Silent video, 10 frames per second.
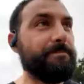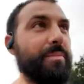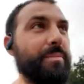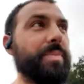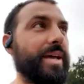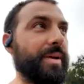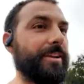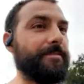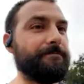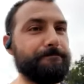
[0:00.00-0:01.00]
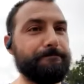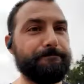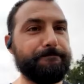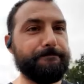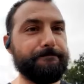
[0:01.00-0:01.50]
I'm a bad man.
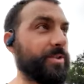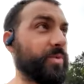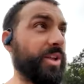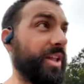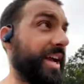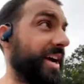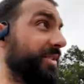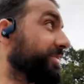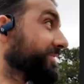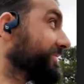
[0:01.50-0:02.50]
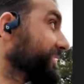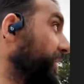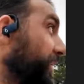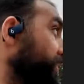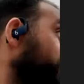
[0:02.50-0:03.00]
That's really all I have going
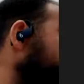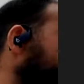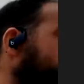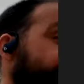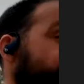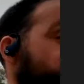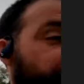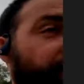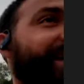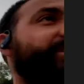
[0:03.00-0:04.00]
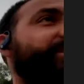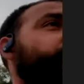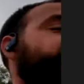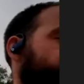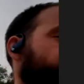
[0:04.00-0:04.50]
for me. But I like to dress
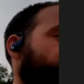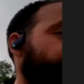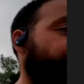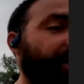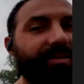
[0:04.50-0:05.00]
it up like I'm not.